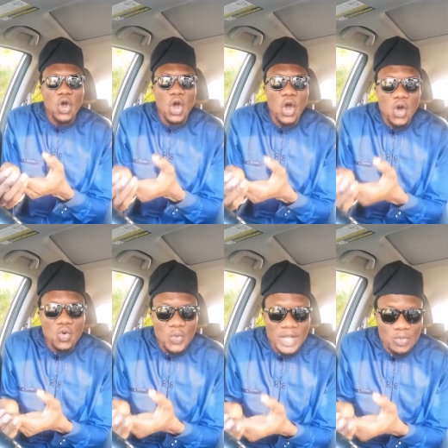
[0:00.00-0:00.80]

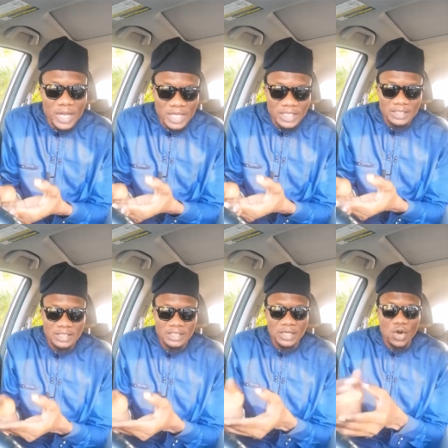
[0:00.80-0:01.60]
Owewe,
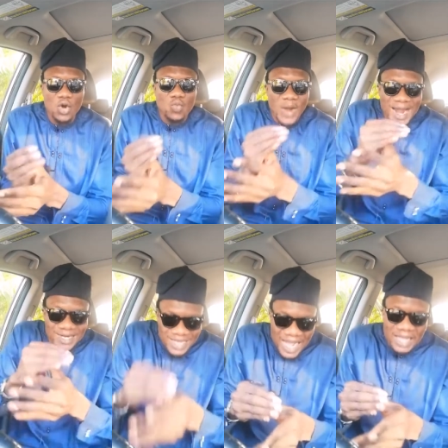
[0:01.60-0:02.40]

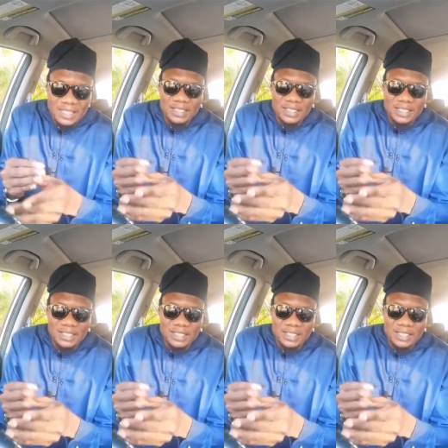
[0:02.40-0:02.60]
Owara,